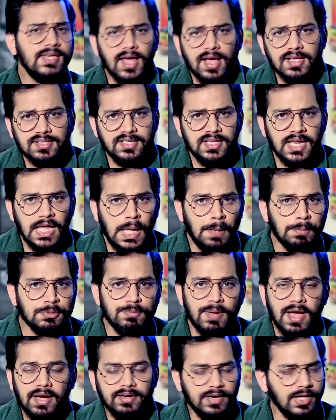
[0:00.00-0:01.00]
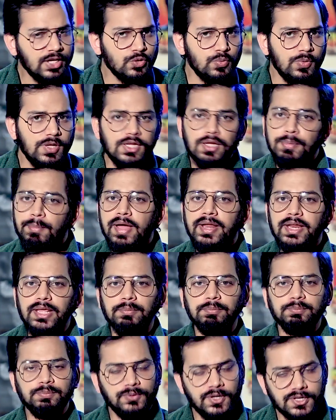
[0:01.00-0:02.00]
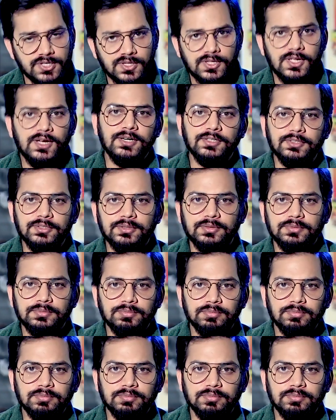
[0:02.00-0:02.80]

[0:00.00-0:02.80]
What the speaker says: Kya Seena comes back next week. My name is Atharth.